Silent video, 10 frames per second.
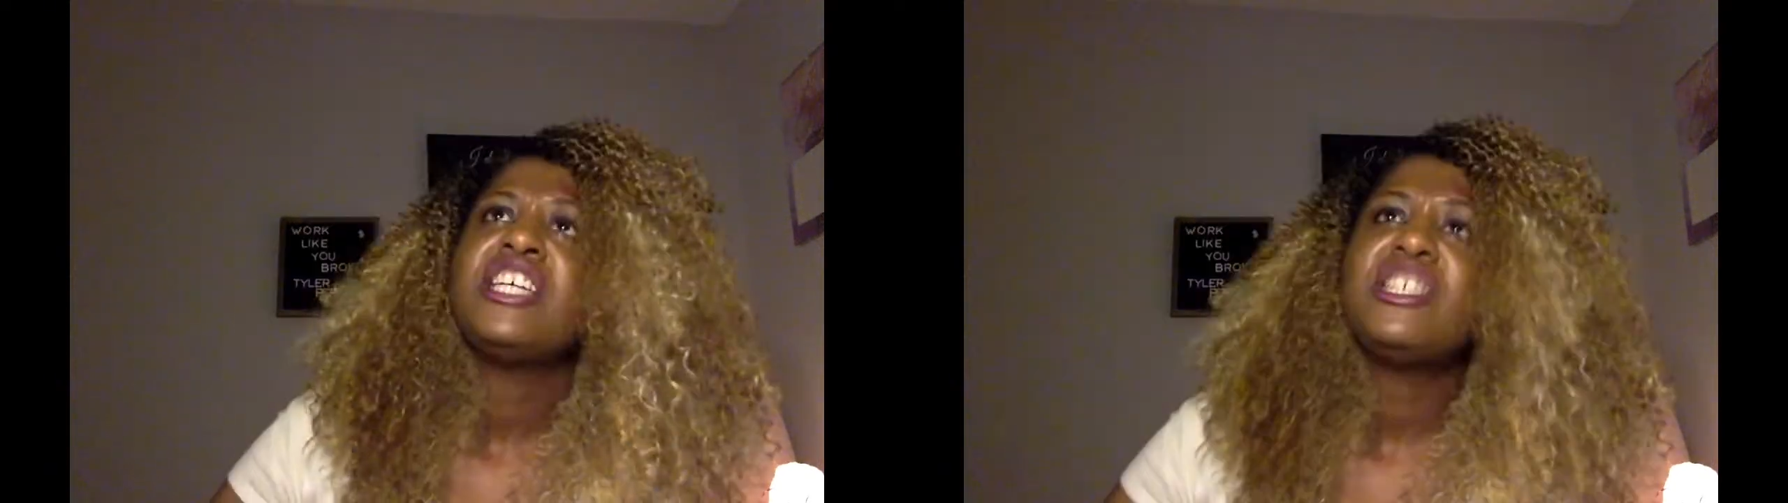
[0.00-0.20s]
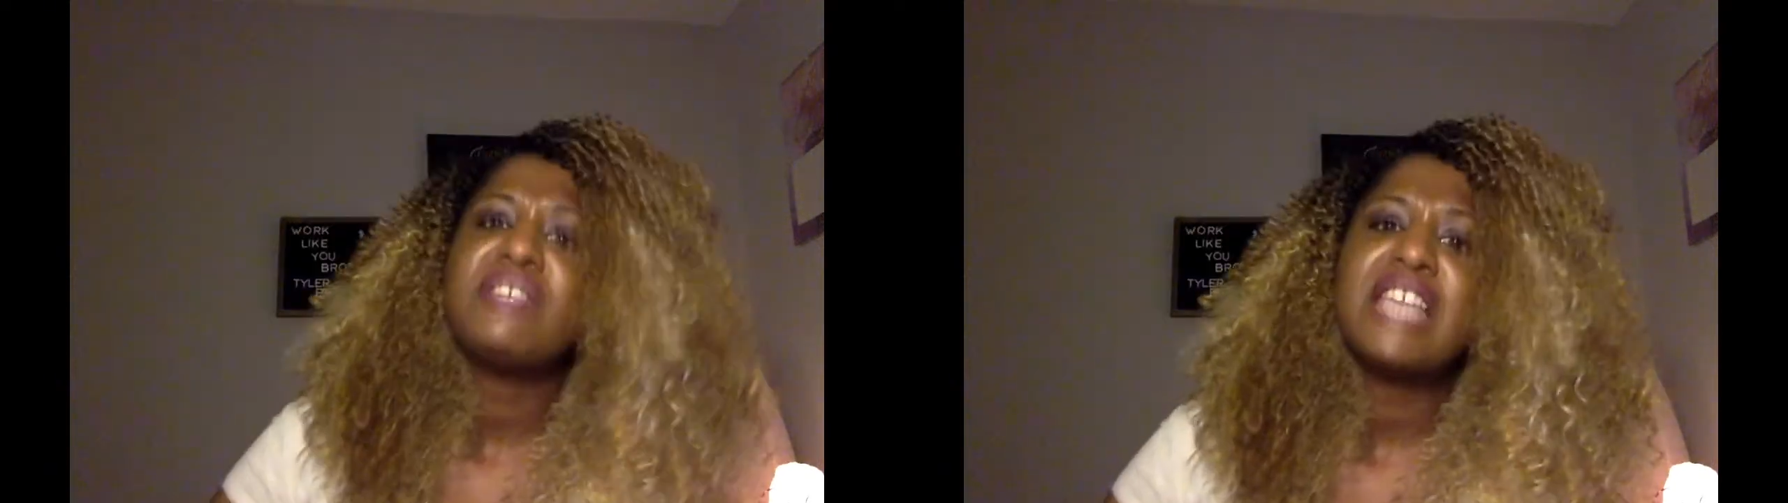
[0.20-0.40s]

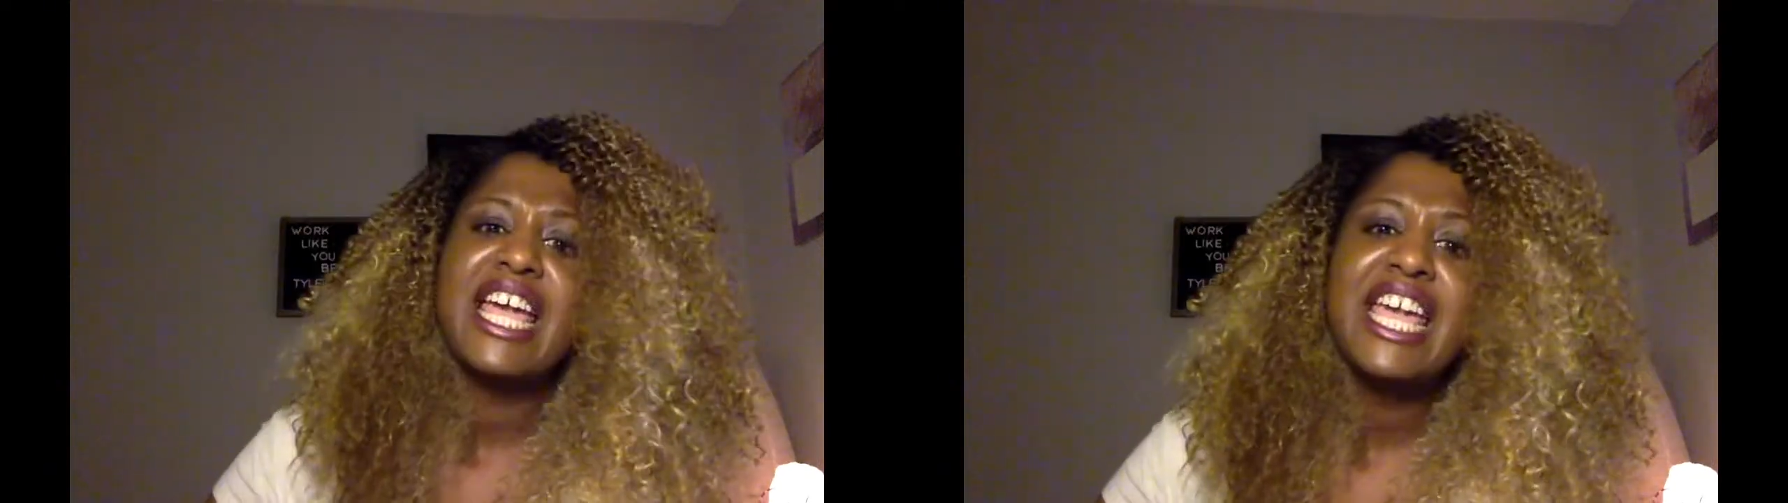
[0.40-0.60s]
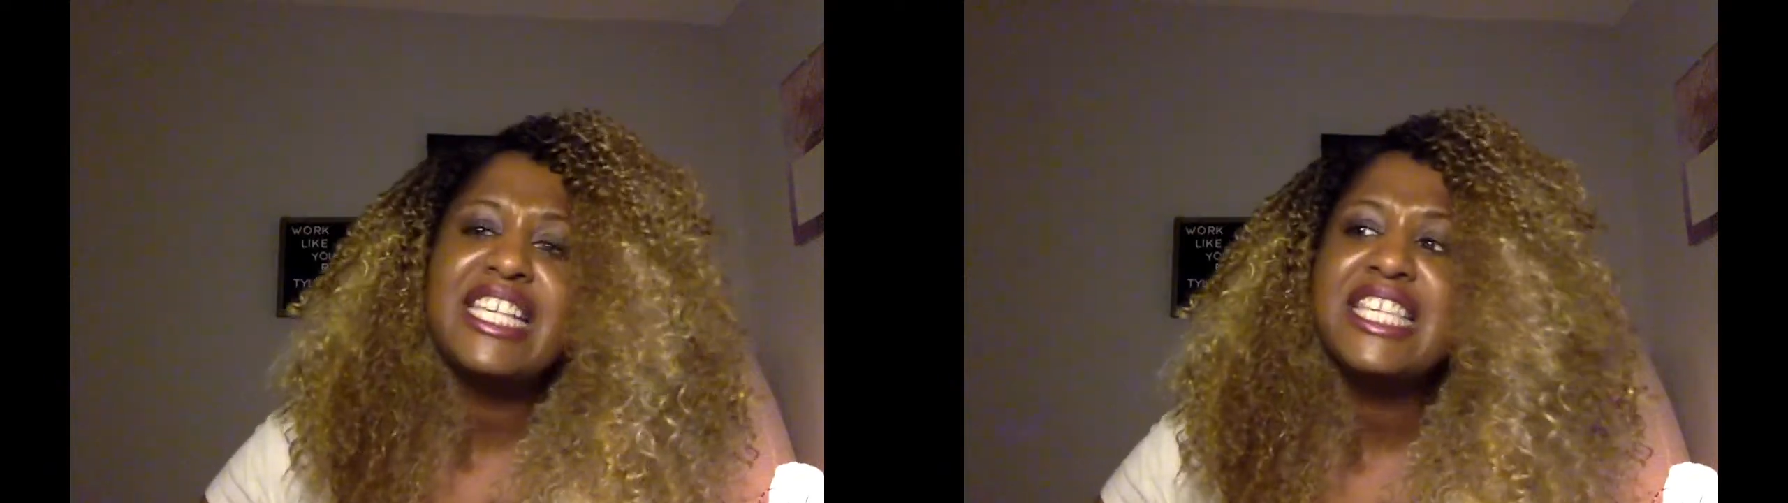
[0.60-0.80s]
She was
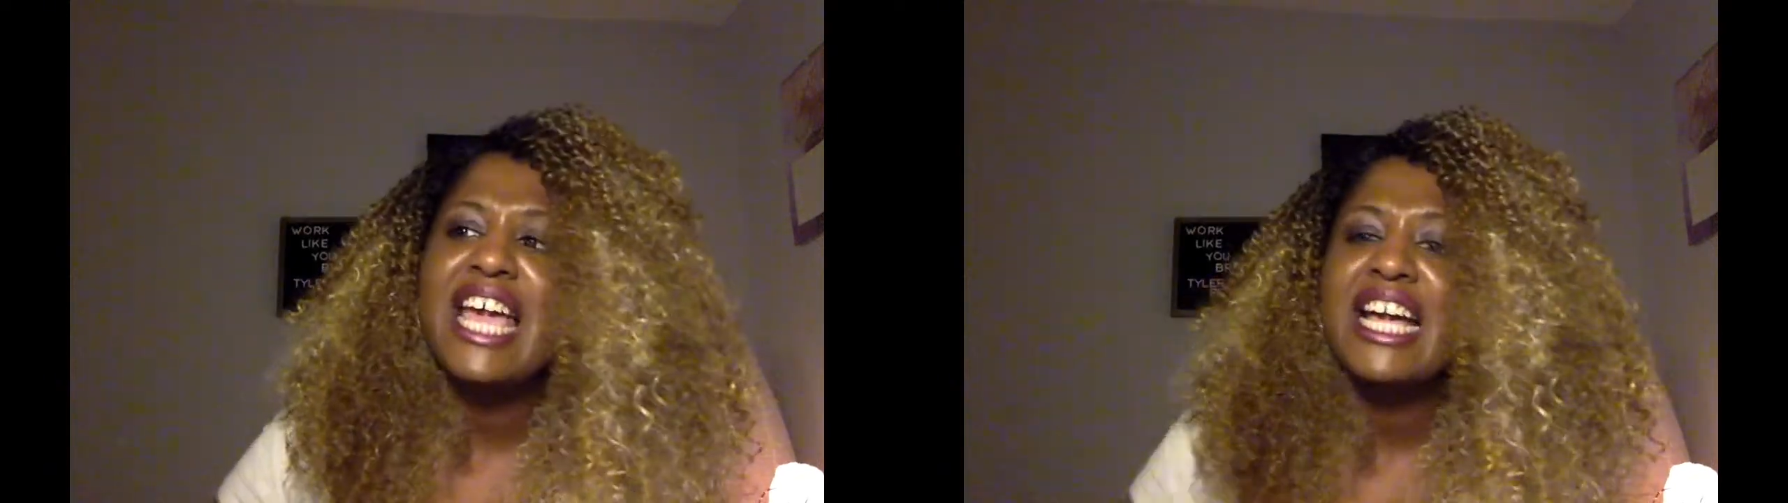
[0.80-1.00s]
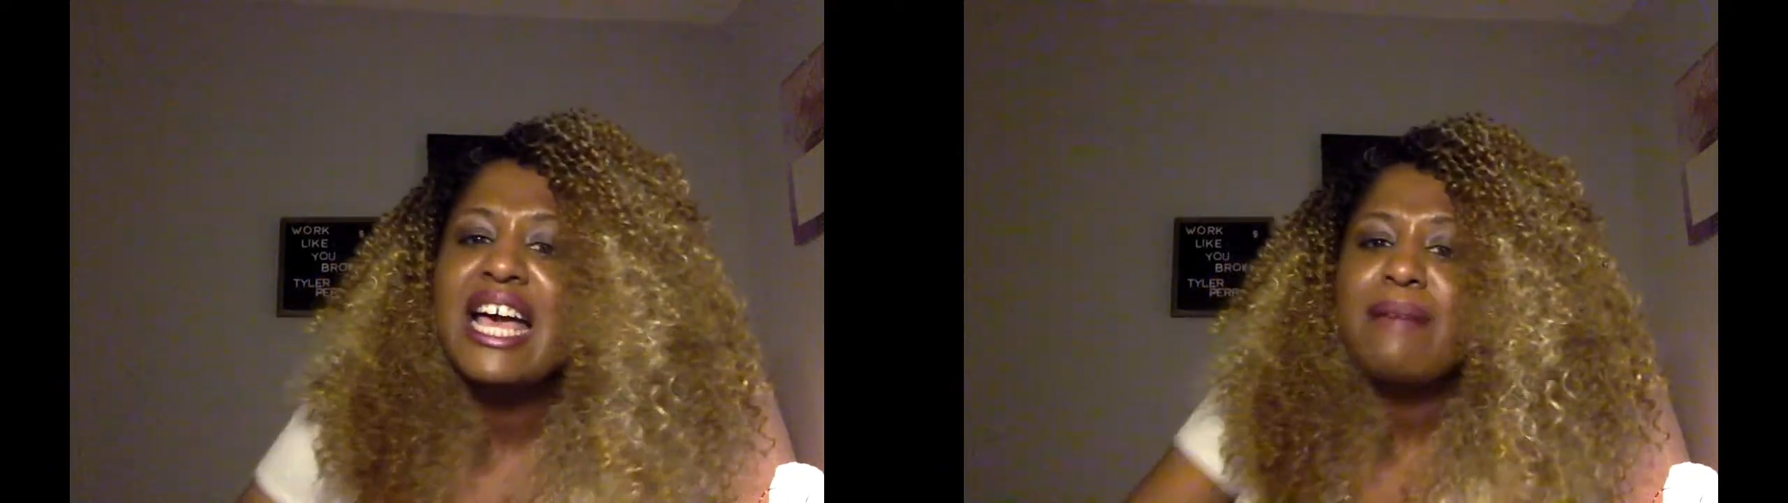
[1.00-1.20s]
like, he
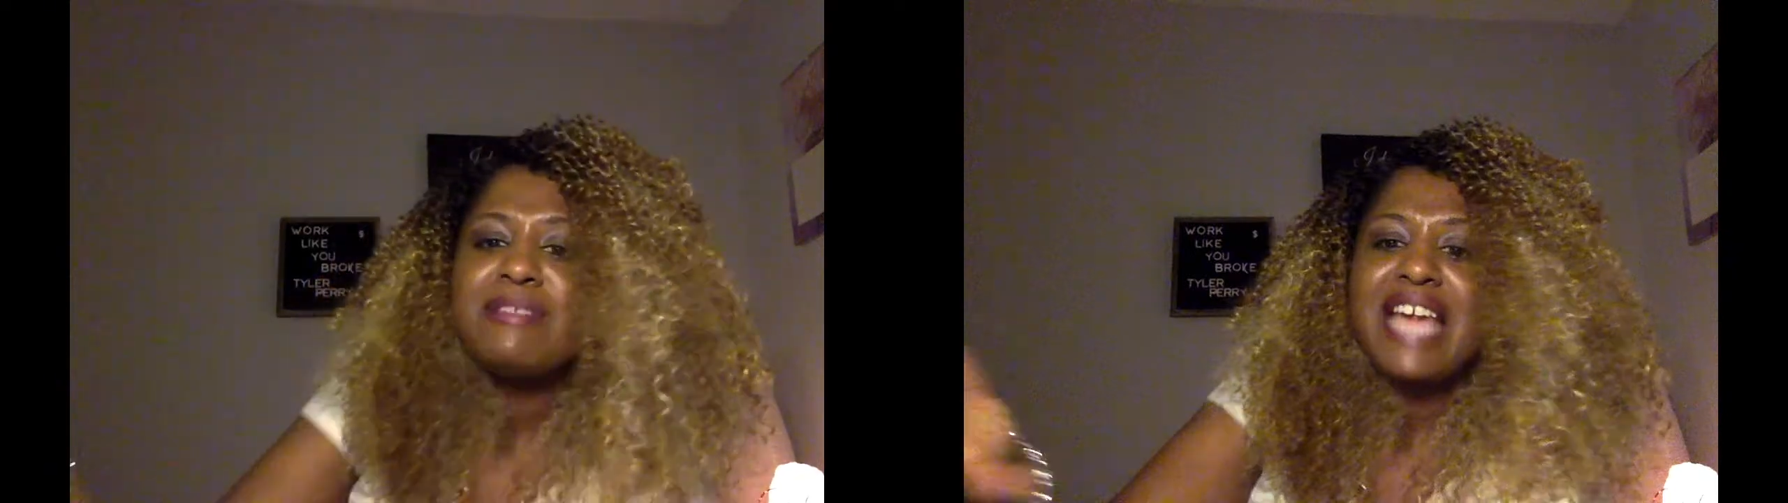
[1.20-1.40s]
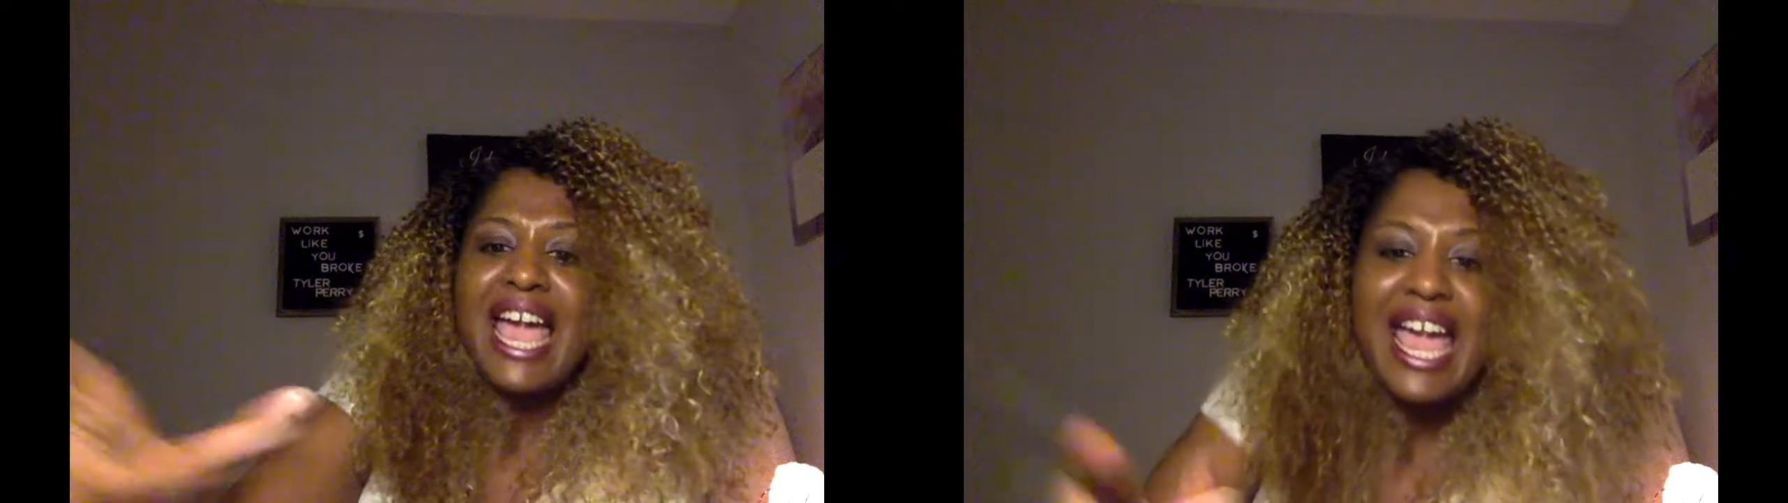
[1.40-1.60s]
said,
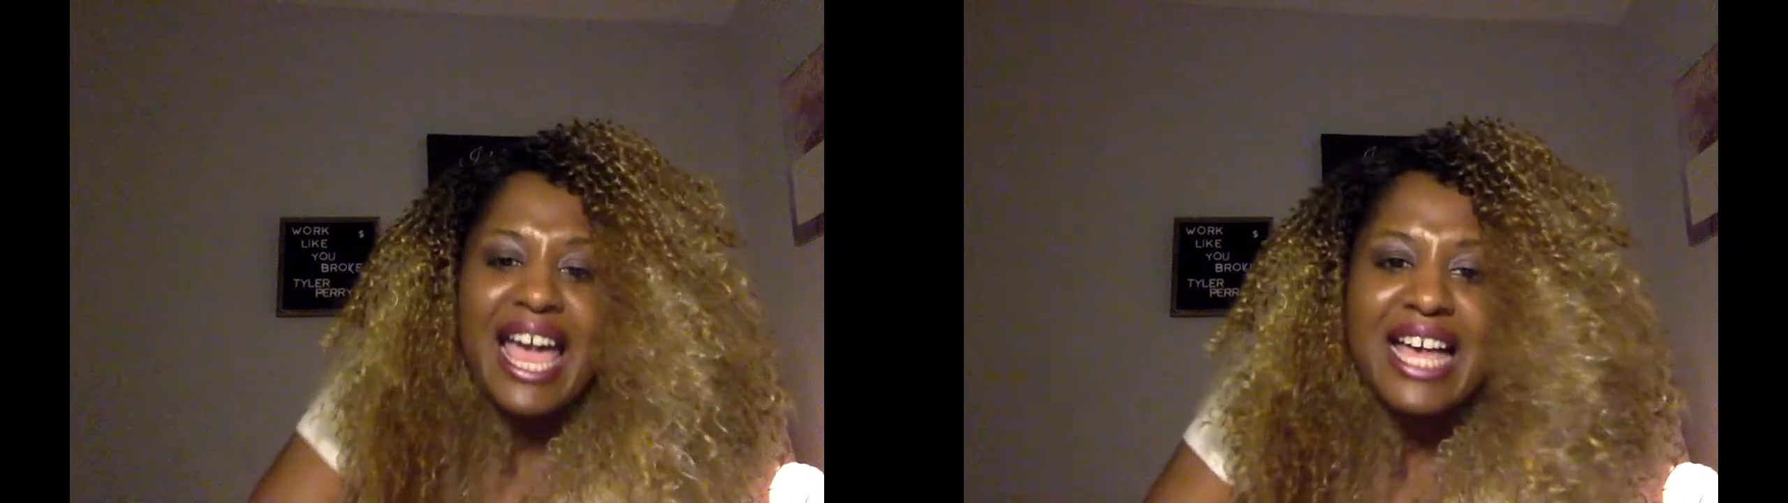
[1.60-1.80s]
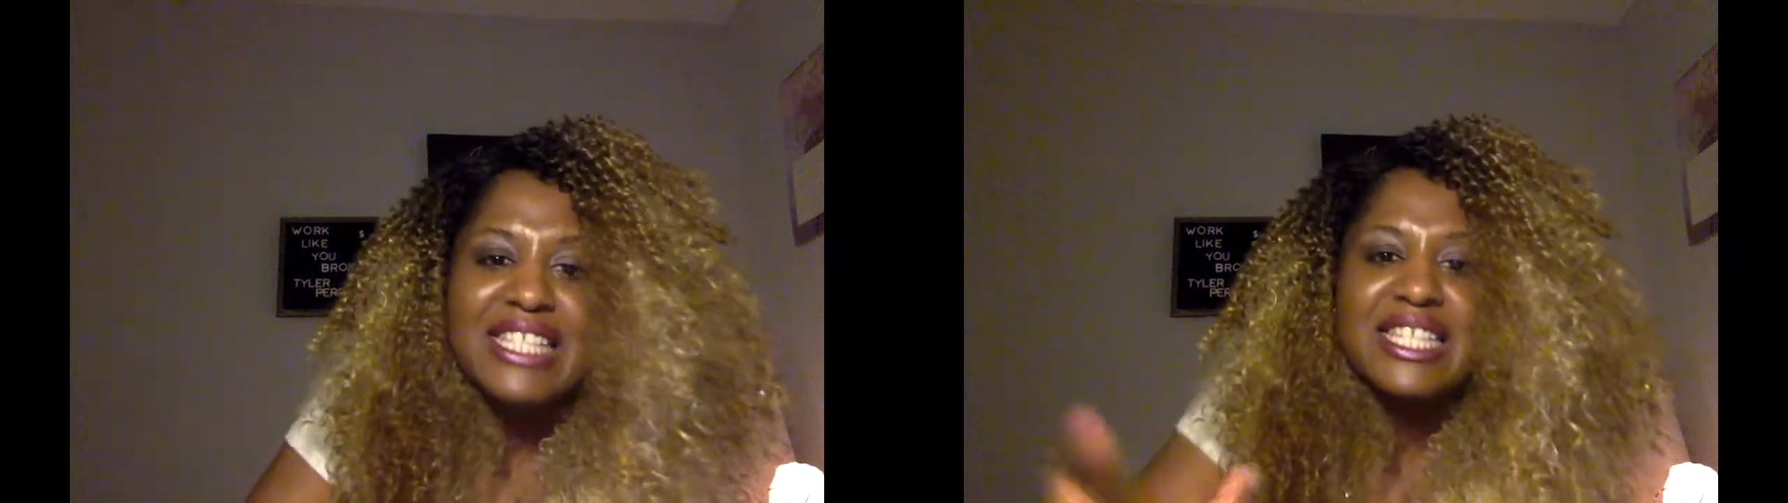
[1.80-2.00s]
come
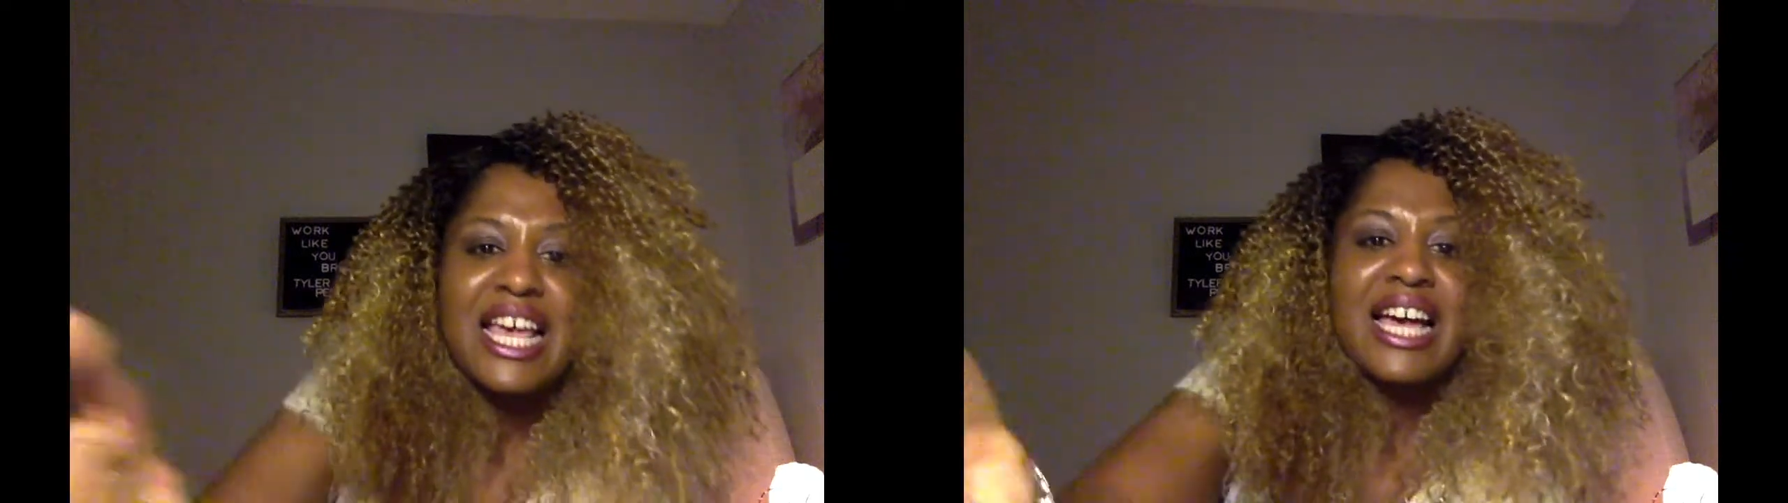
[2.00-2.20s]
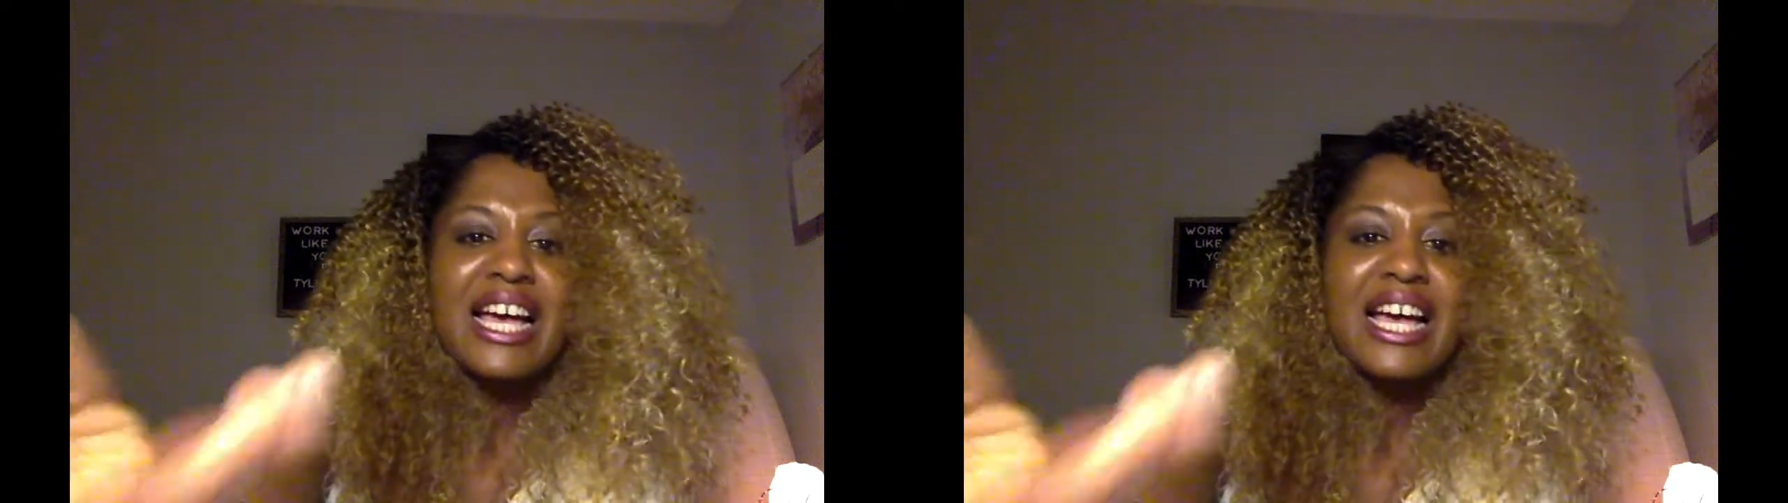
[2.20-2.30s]
dance.